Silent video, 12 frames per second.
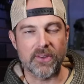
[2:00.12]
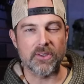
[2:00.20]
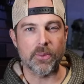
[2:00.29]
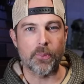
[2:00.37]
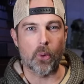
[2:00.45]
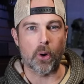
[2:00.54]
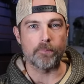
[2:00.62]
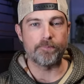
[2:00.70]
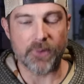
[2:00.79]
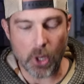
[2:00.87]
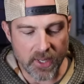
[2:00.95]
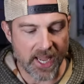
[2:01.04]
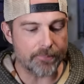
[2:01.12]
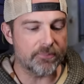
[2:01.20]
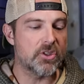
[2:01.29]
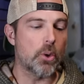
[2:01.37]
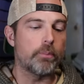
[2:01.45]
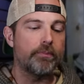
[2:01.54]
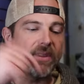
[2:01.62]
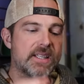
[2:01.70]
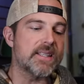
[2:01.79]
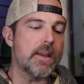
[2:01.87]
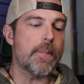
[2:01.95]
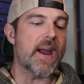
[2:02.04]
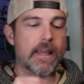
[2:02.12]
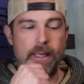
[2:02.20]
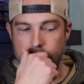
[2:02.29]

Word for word: the support. Okay, so let's get back